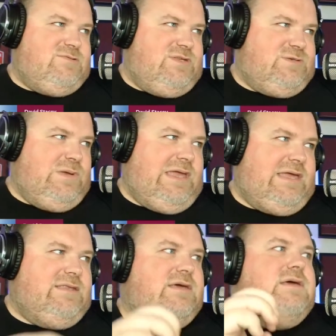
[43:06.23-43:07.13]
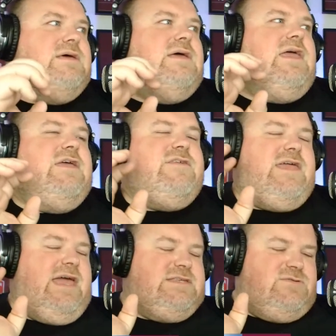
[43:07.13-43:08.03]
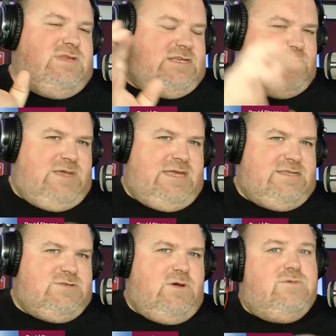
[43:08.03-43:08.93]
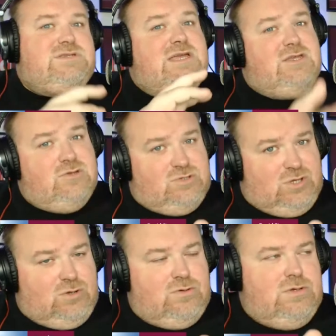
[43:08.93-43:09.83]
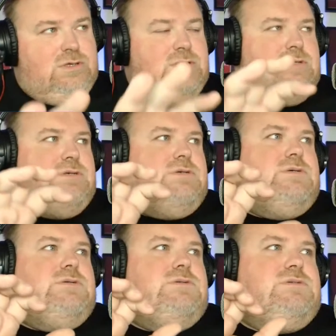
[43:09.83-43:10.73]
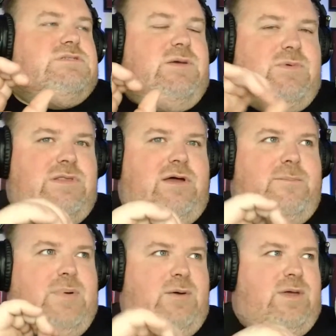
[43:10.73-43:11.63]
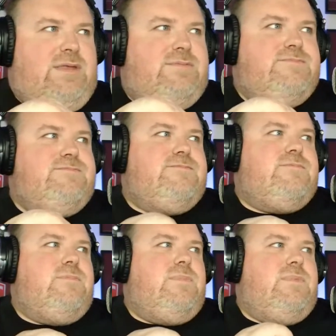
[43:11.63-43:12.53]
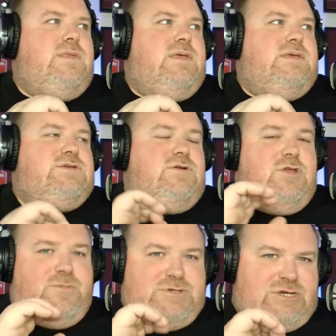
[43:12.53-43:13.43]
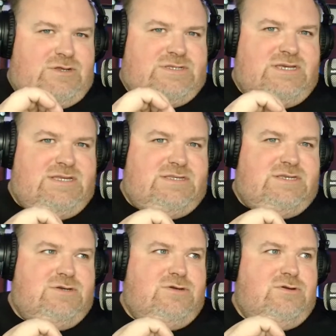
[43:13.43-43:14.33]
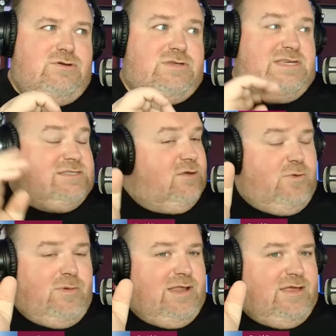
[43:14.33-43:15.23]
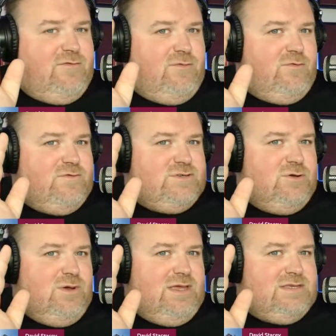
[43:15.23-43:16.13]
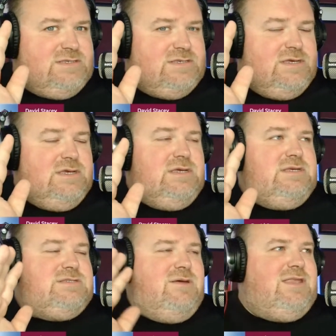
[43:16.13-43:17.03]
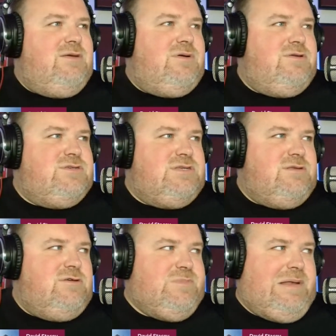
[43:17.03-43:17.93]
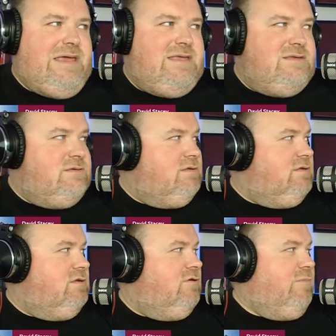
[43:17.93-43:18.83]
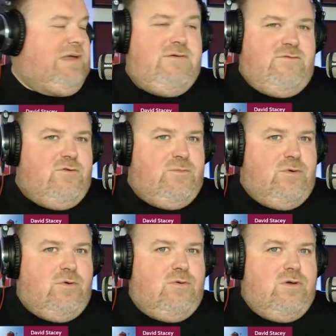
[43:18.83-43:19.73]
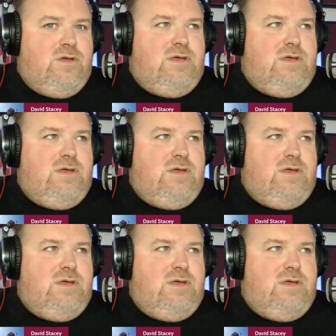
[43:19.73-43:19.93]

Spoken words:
this weekend, if they cancel next weekend as well, which they could do, someone like Bowen has got the opportunity to, because that's no Premier League football for 2 weeks. So anyone who's playing European football,